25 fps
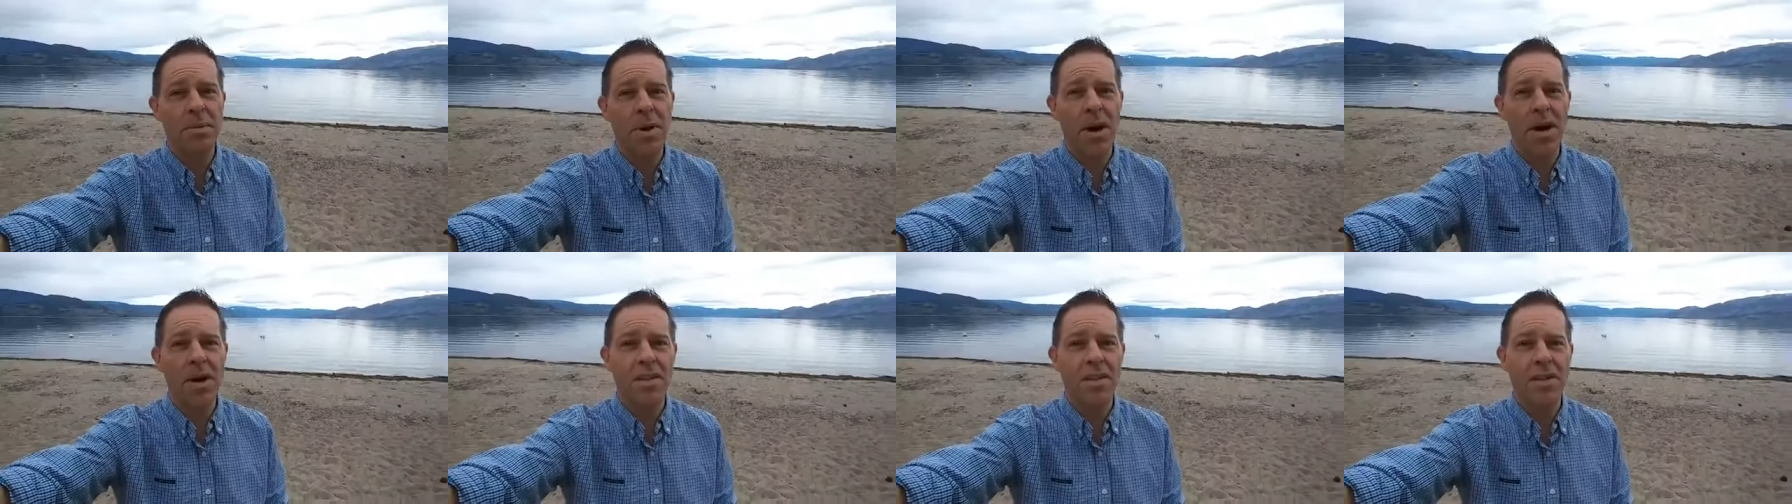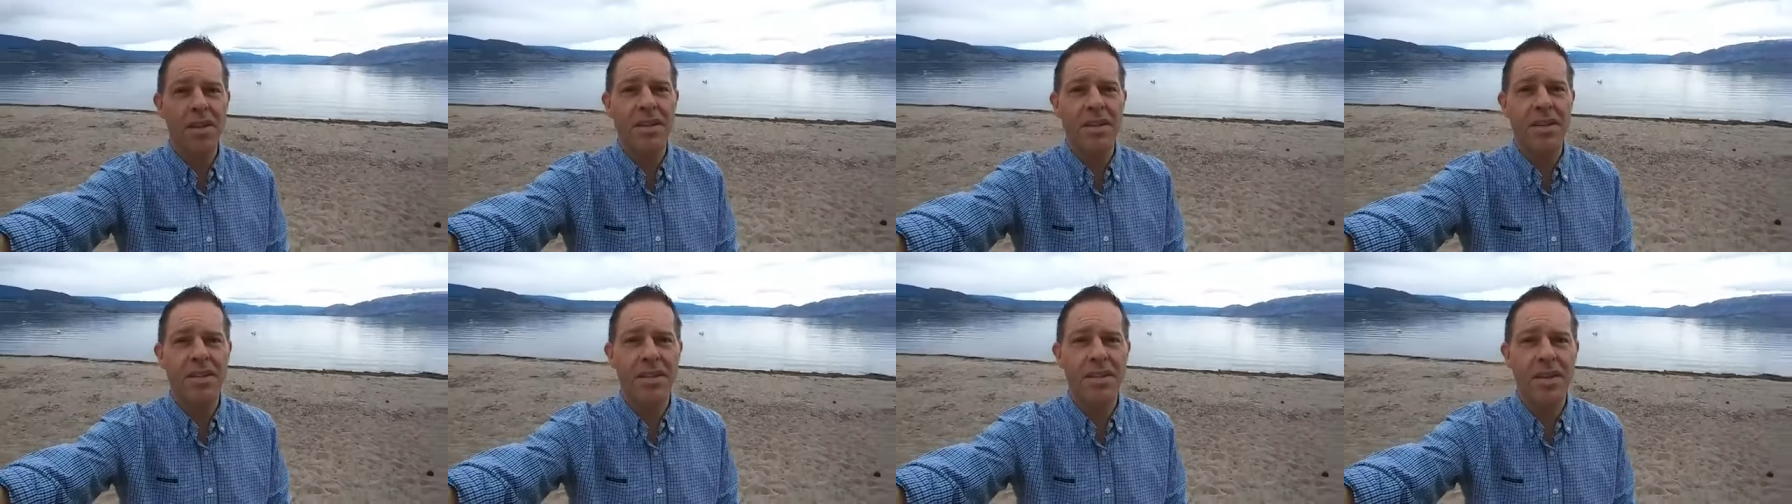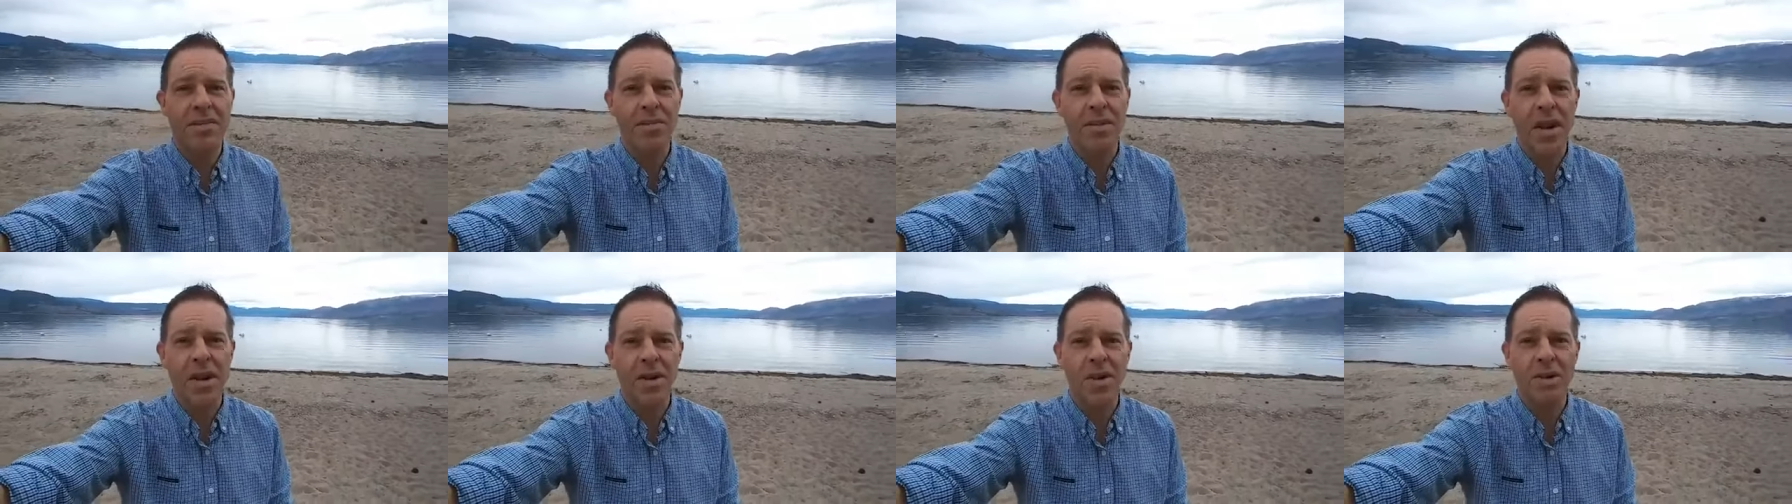among
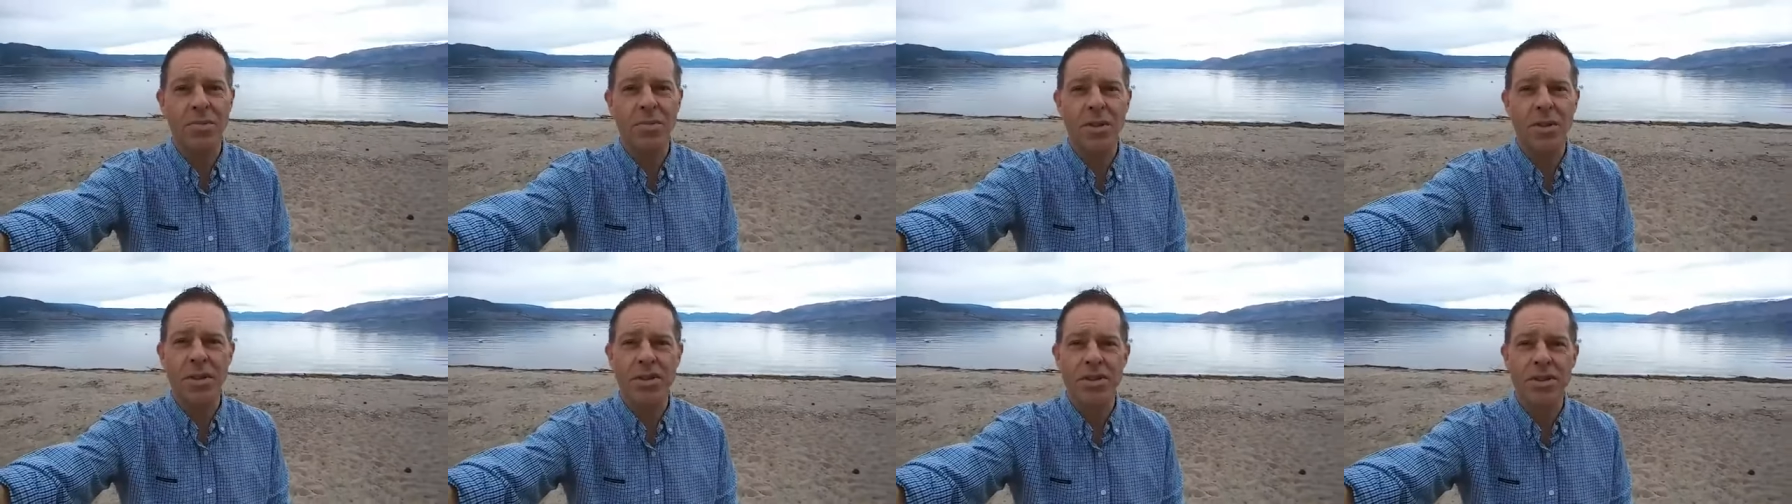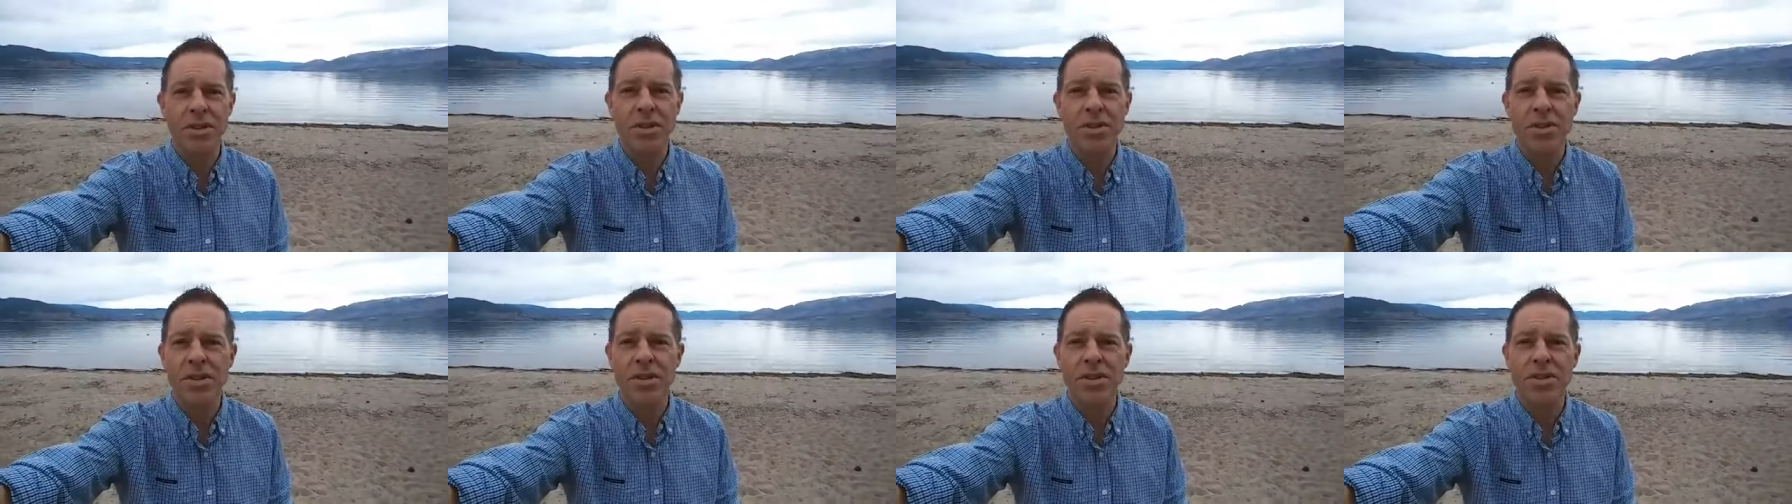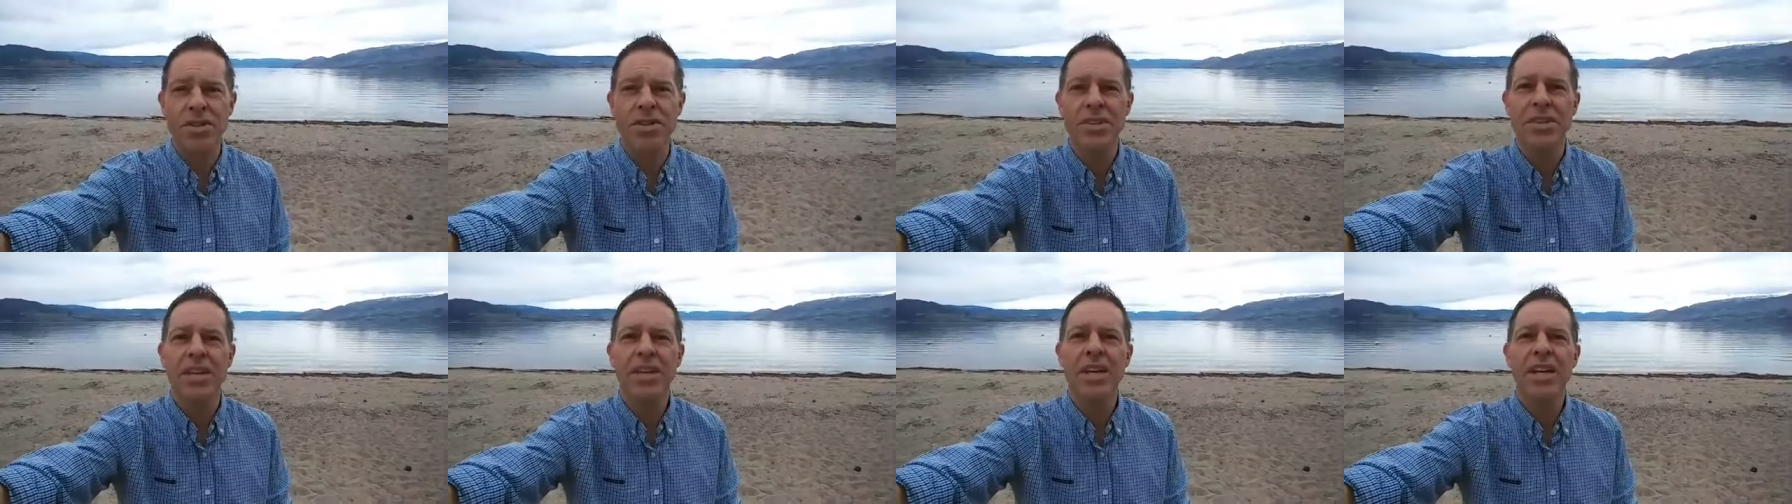the 700 plus
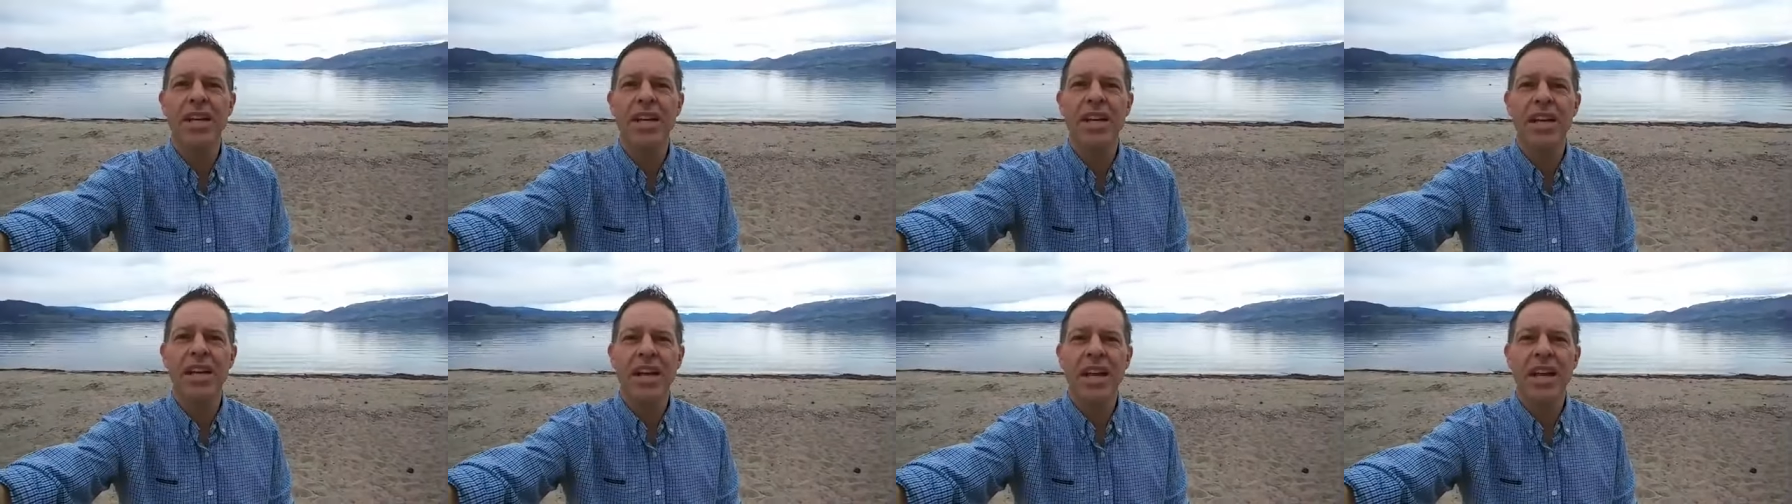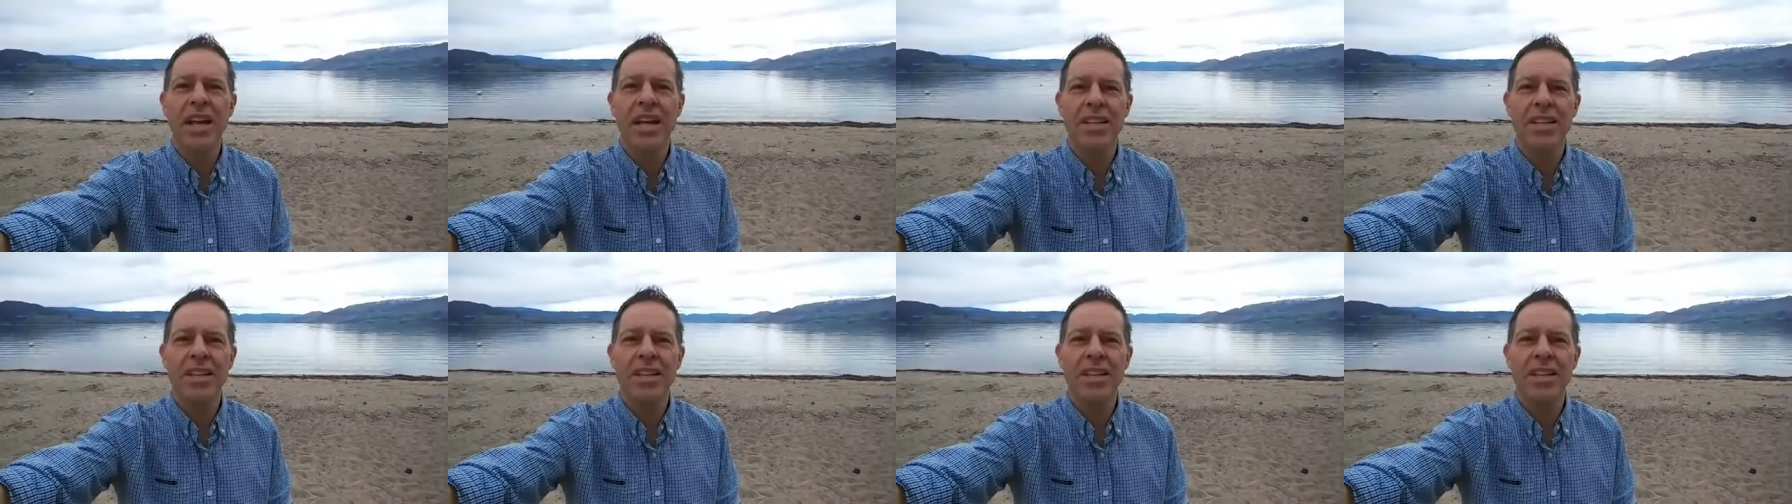students